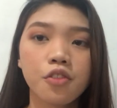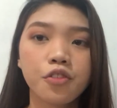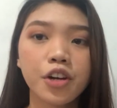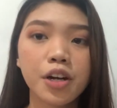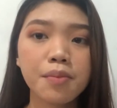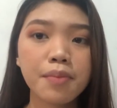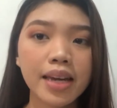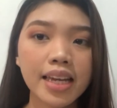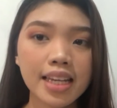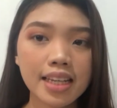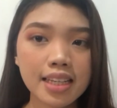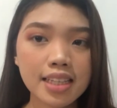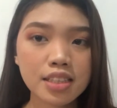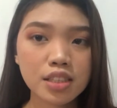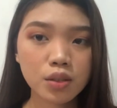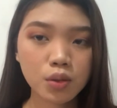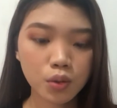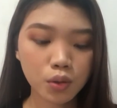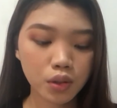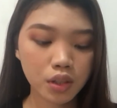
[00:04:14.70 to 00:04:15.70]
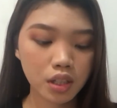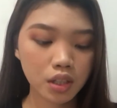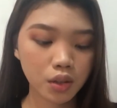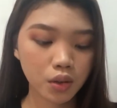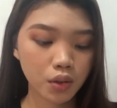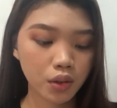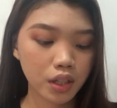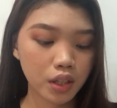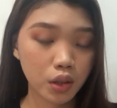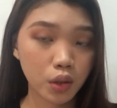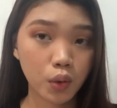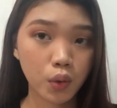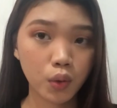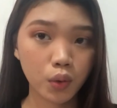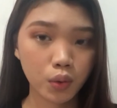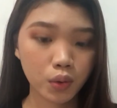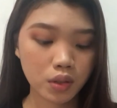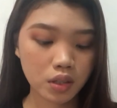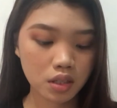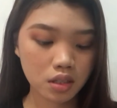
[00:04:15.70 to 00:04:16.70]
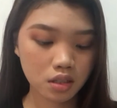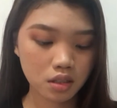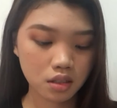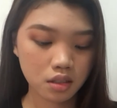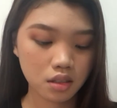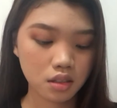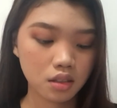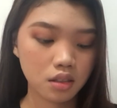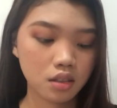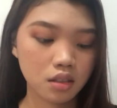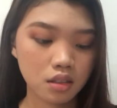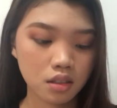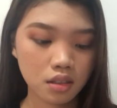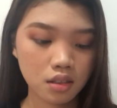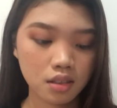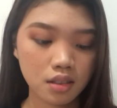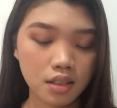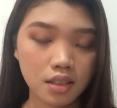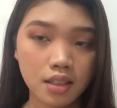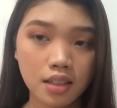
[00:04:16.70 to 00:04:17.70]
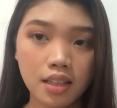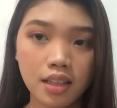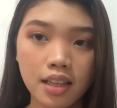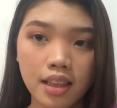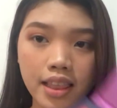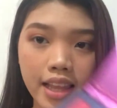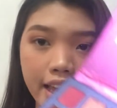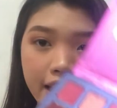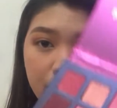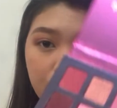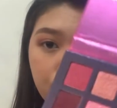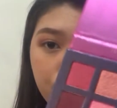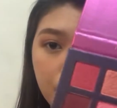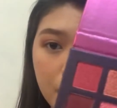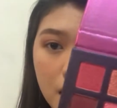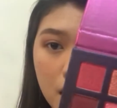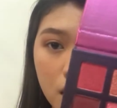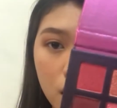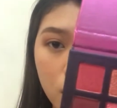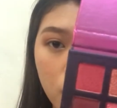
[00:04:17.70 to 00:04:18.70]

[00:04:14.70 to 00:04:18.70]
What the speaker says: For my lids, kukunin ko itong light pink